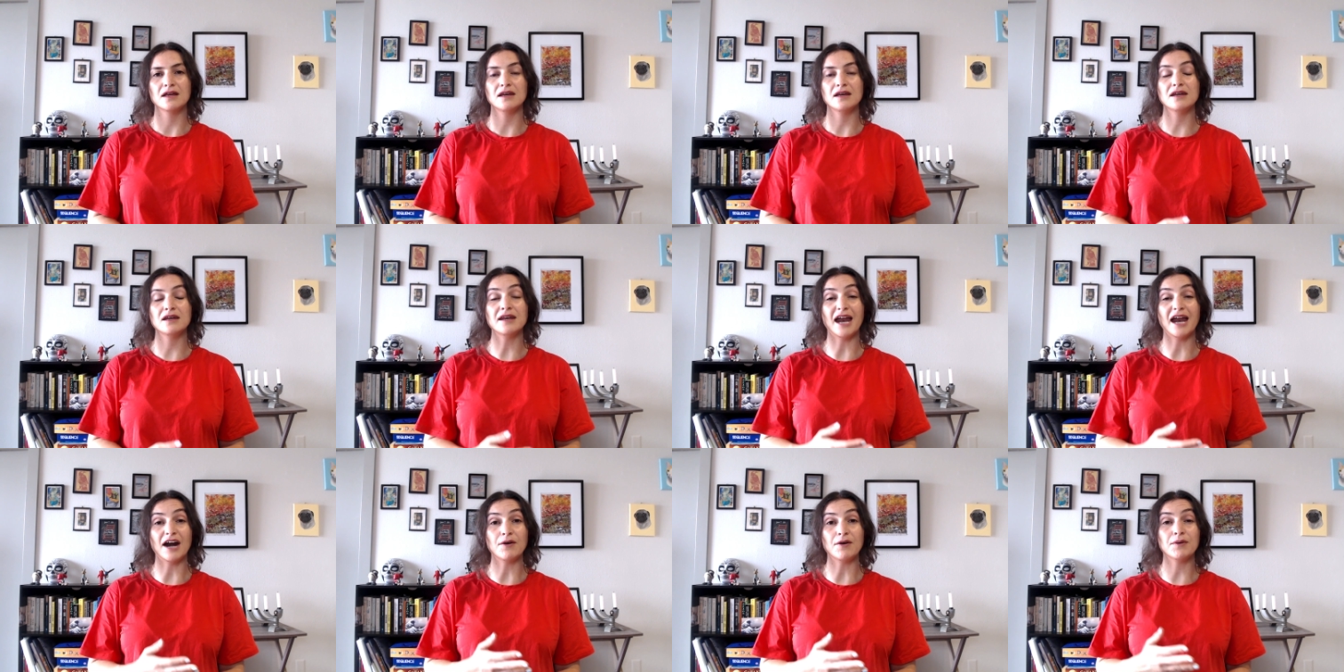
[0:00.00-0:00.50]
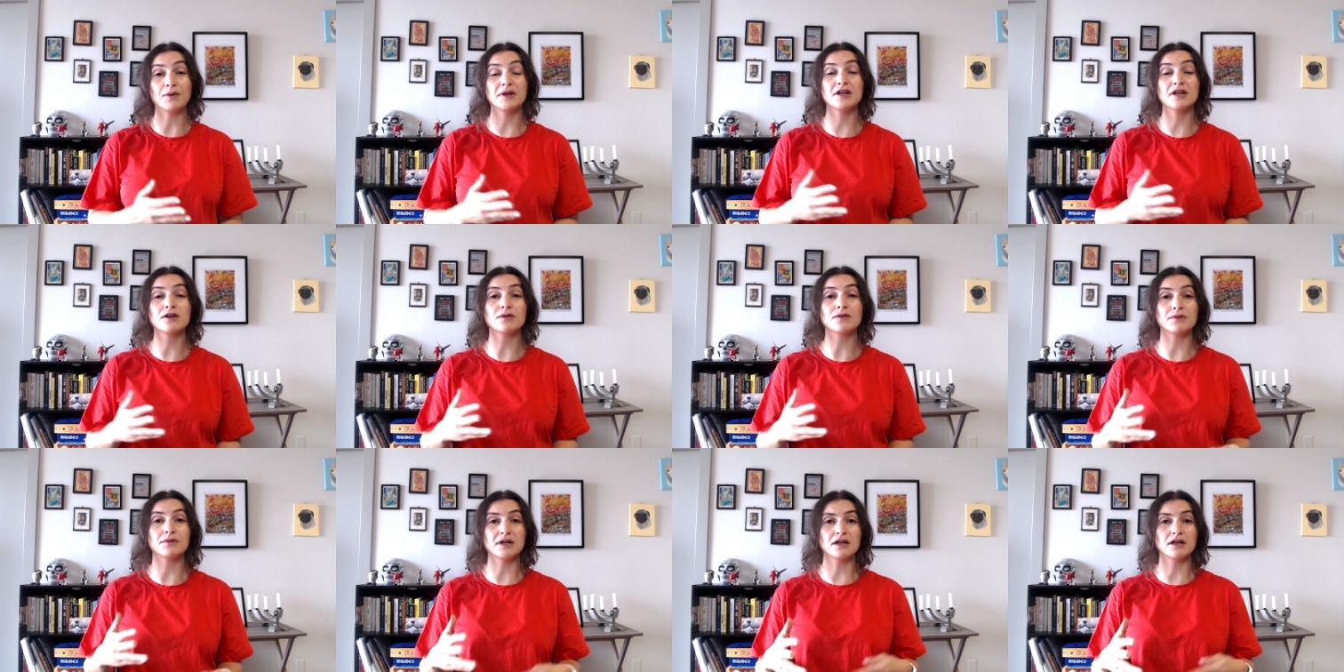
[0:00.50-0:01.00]
narrowing
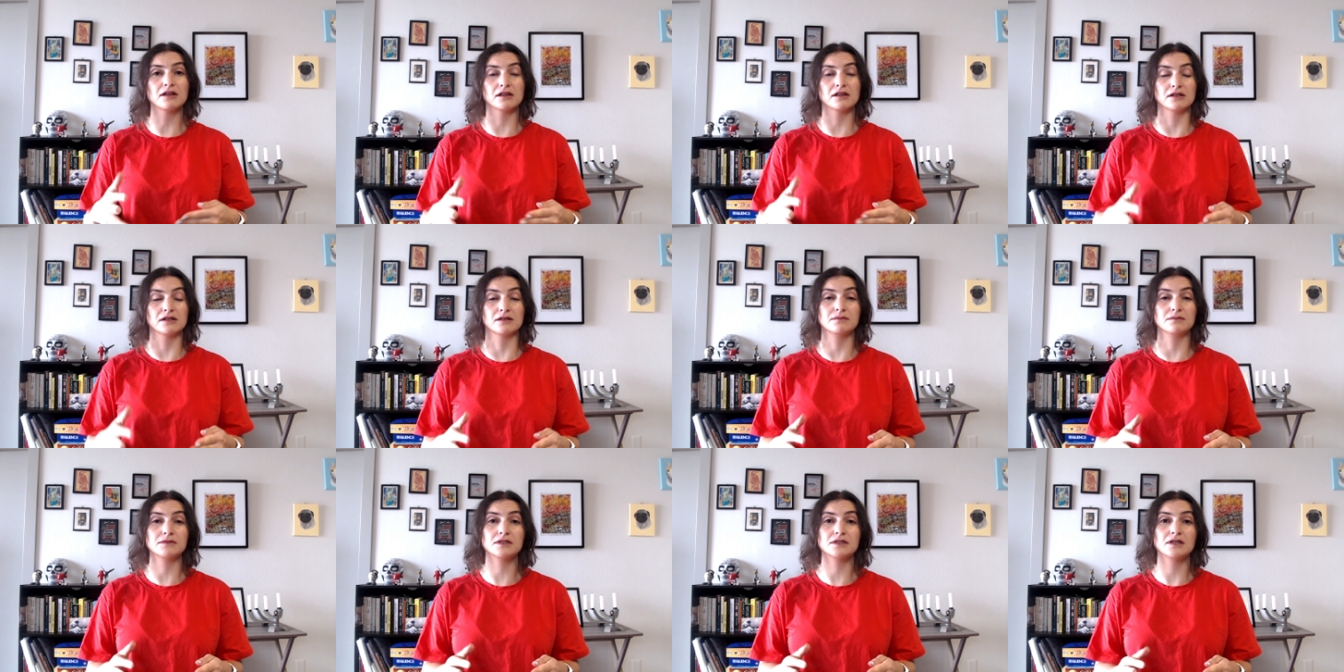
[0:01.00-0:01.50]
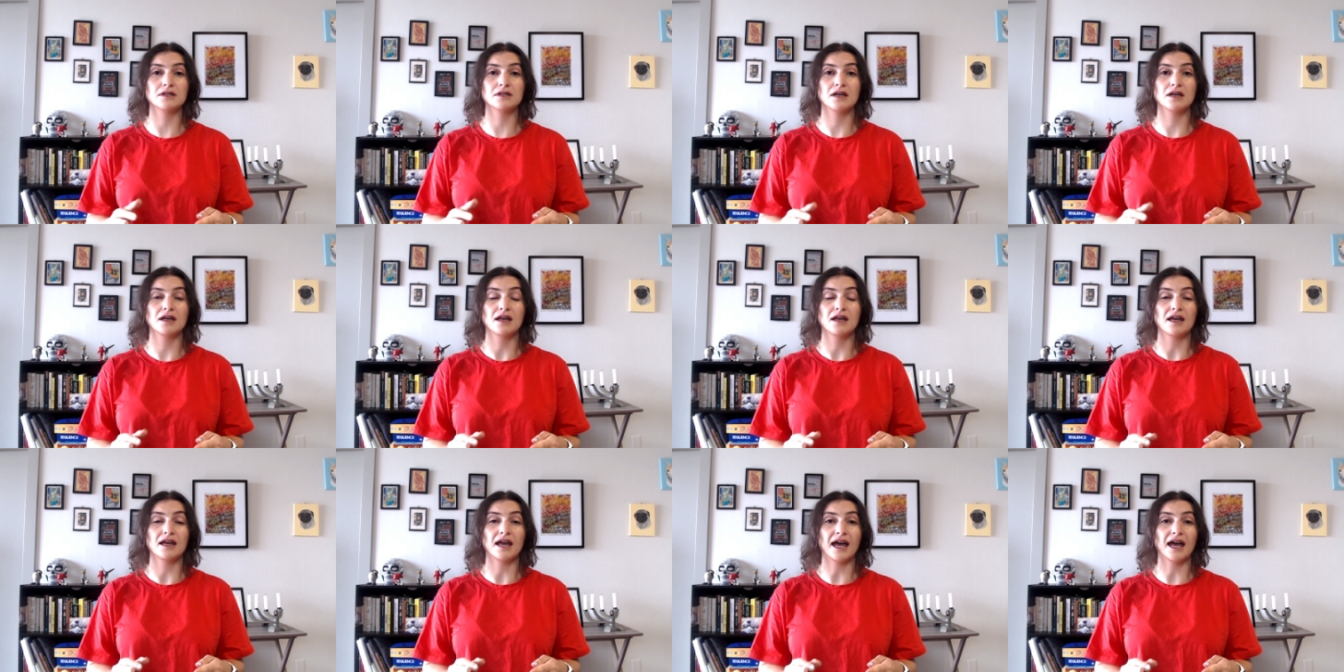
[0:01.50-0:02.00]
curriculums
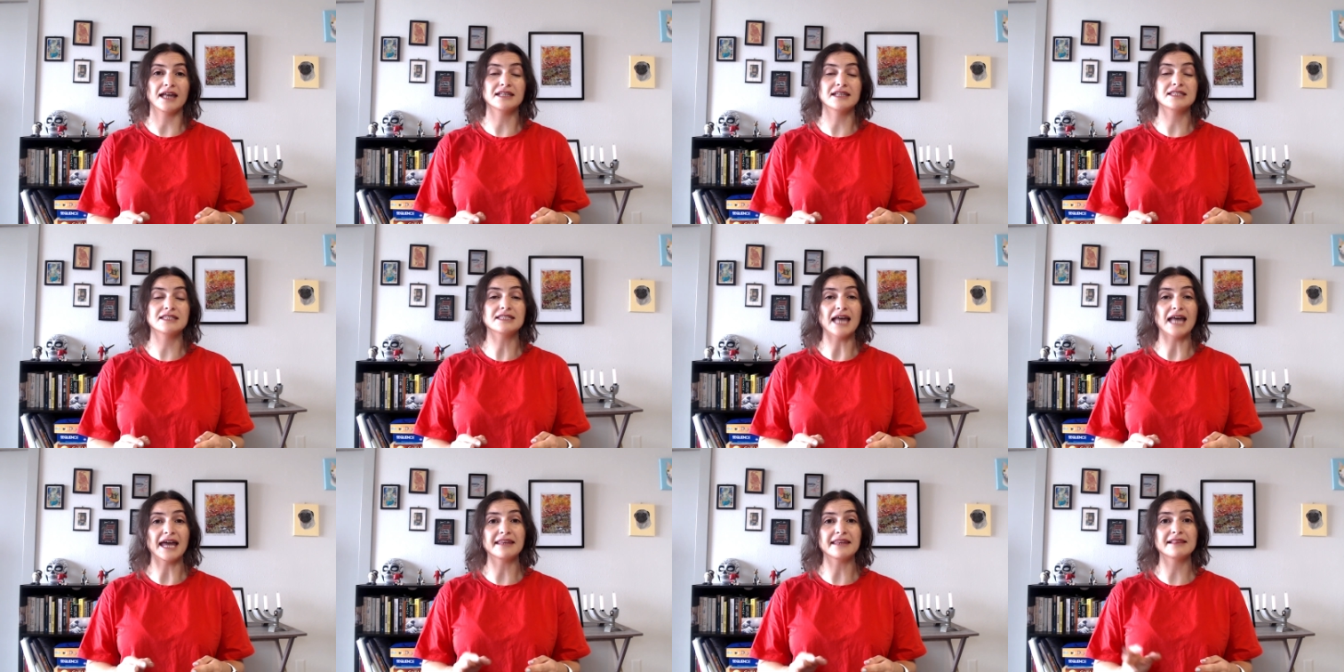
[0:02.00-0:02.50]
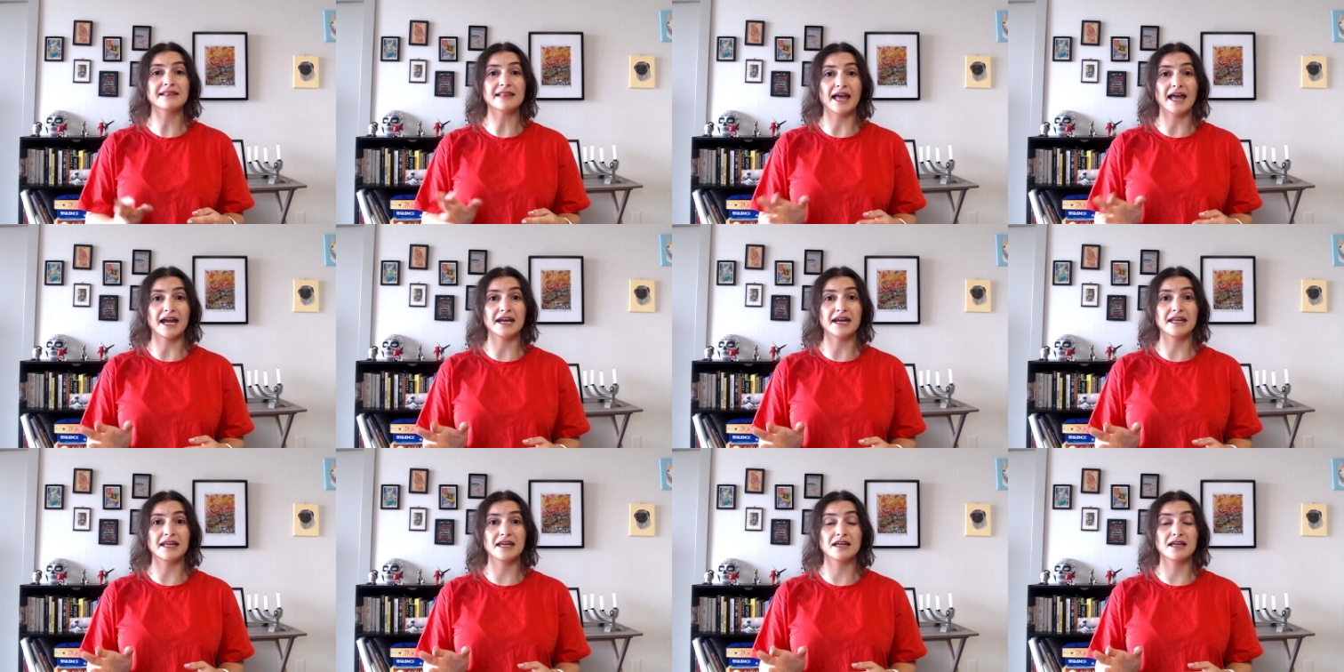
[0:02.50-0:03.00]
and
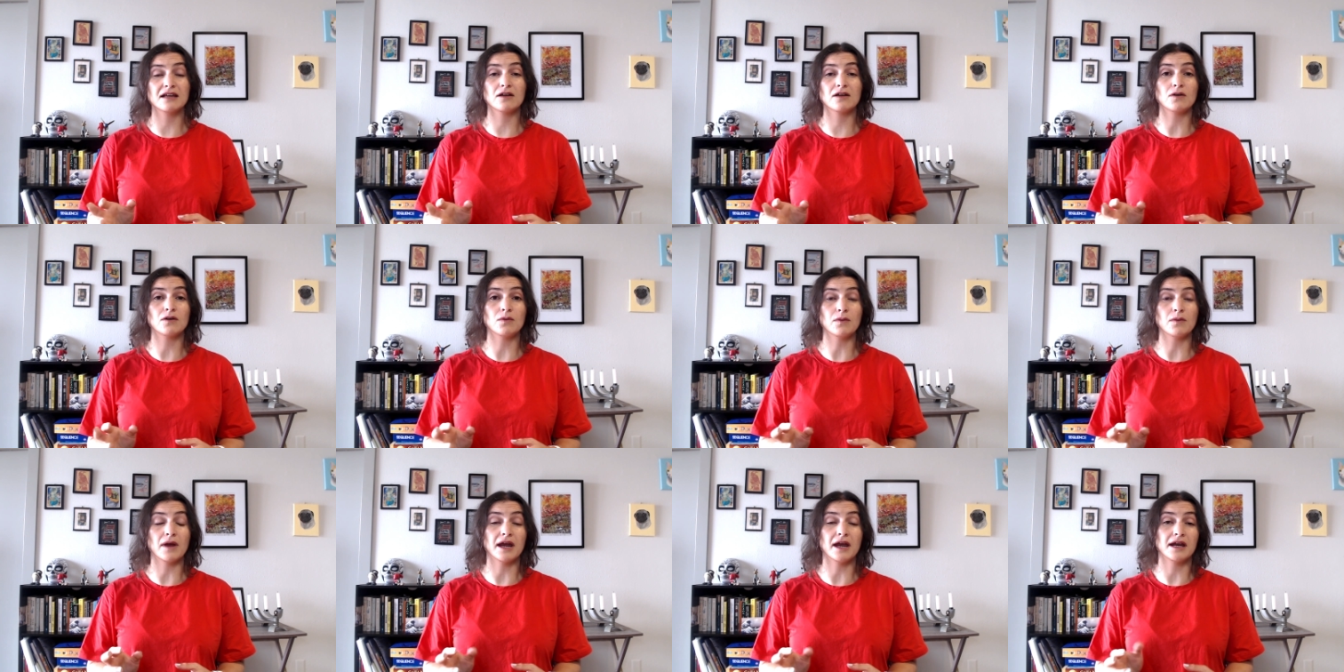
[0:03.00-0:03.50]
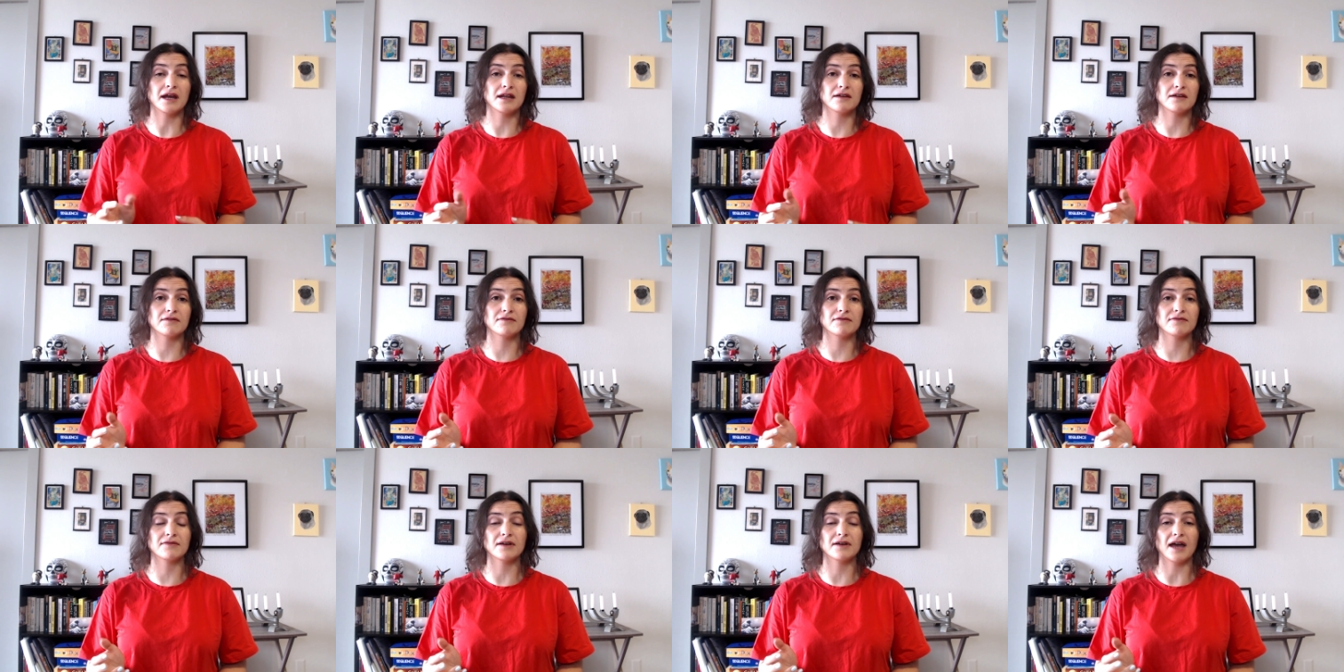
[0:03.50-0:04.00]
sidelining
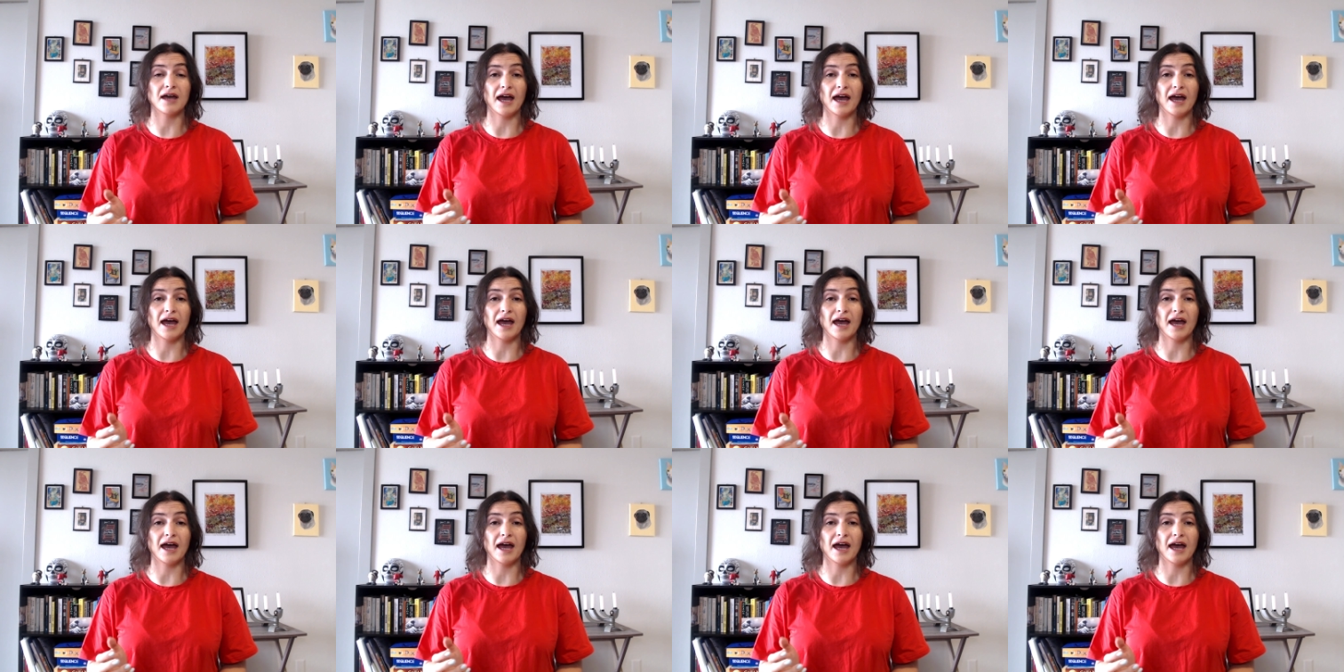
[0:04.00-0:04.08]
creative